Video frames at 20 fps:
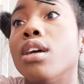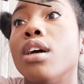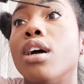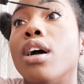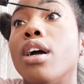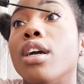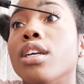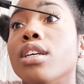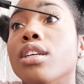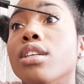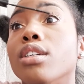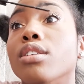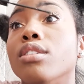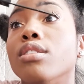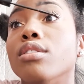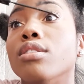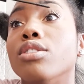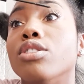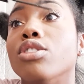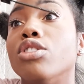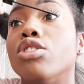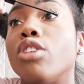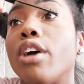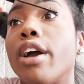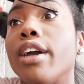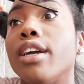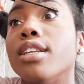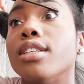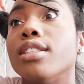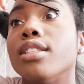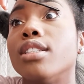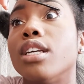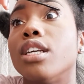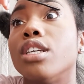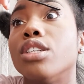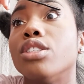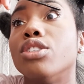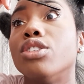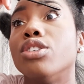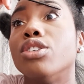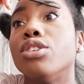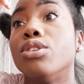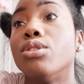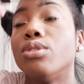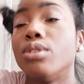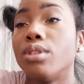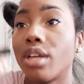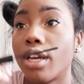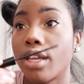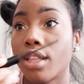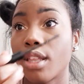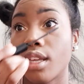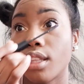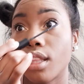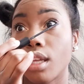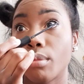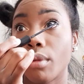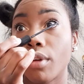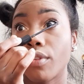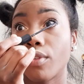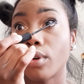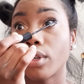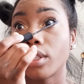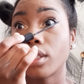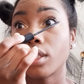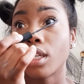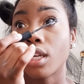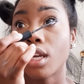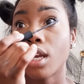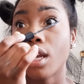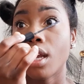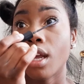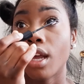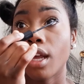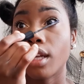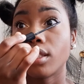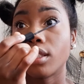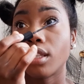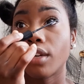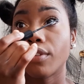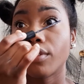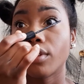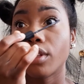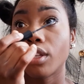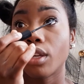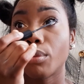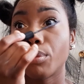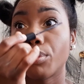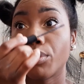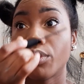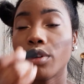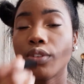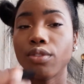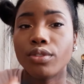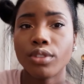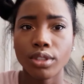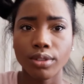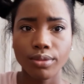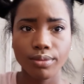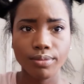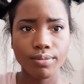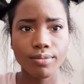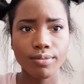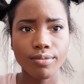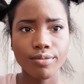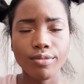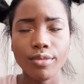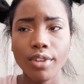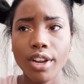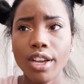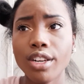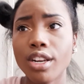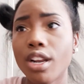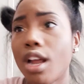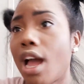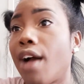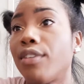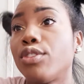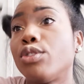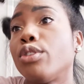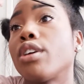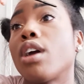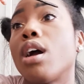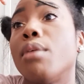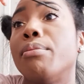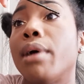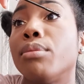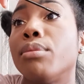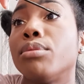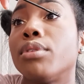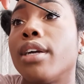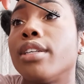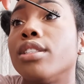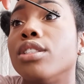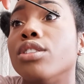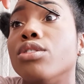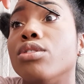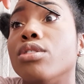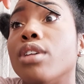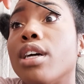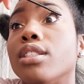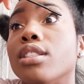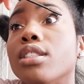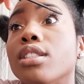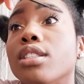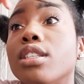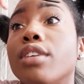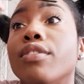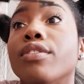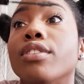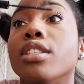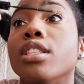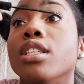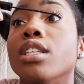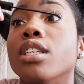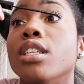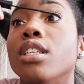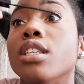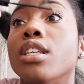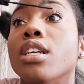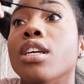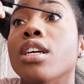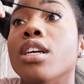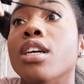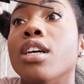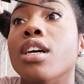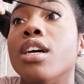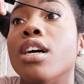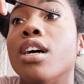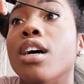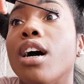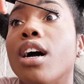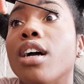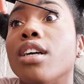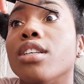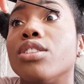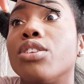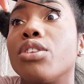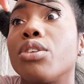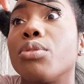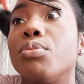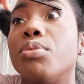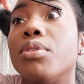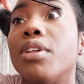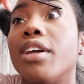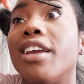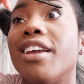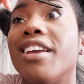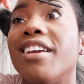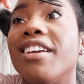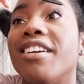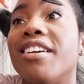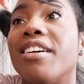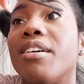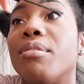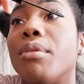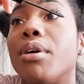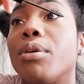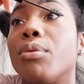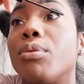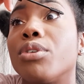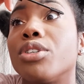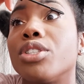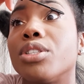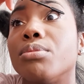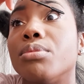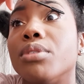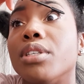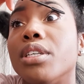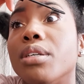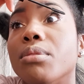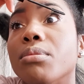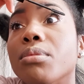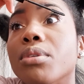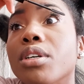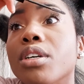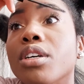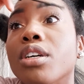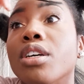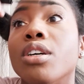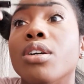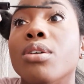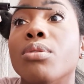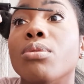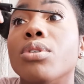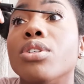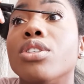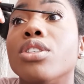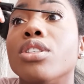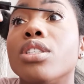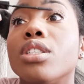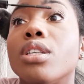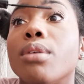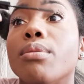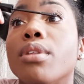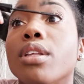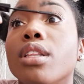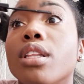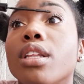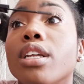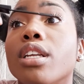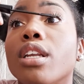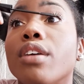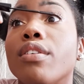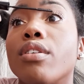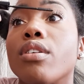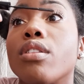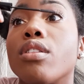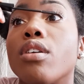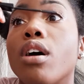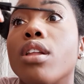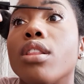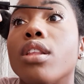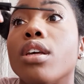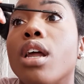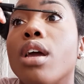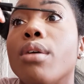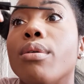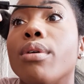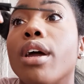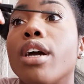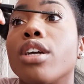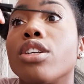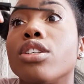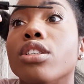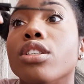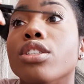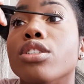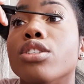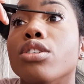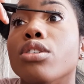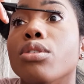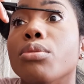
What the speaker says: I try to sing too, and I think that my voice has definitely improved. And after I got baptized in 2017, I started playing on my worship team, which is something that I never thought that I would actually do.